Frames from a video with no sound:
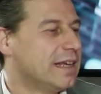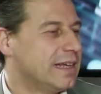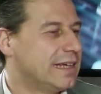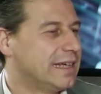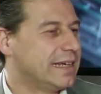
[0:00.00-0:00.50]

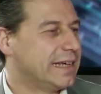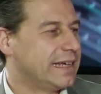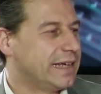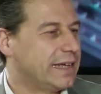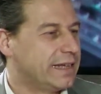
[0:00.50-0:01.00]

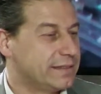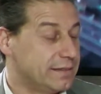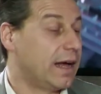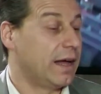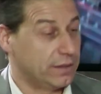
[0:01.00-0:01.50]

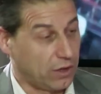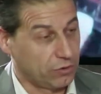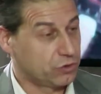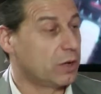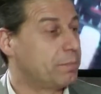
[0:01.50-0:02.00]
On
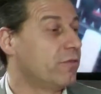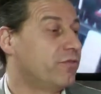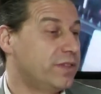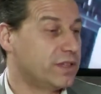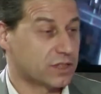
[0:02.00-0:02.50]
top of
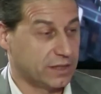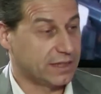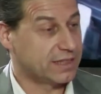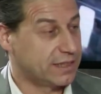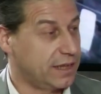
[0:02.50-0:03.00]
this,
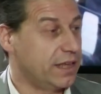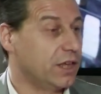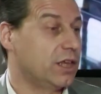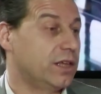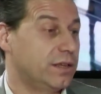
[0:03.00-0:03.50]
let's
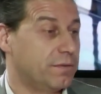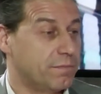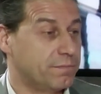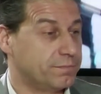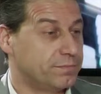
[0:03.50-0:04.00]
say,
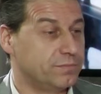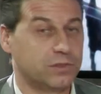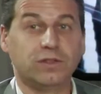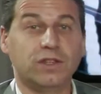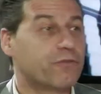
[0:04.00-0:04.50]

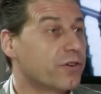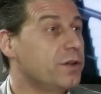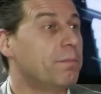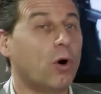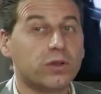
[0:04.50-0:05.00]
different
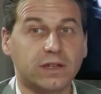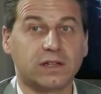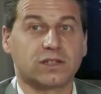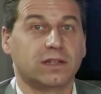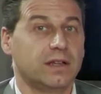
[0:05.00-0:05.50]

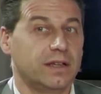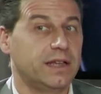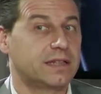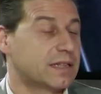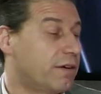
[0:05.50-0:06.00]
models,
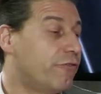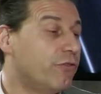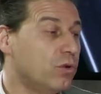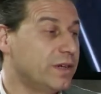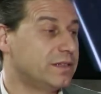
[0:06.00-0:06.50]
it's a
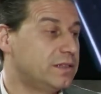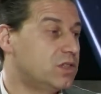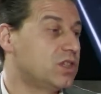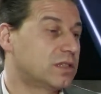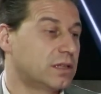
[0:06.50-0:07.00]
fully
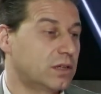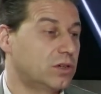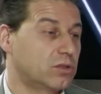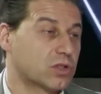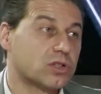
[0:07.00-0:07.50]
digital
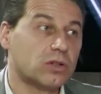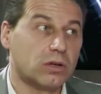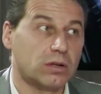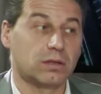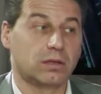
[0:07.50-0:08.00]
console,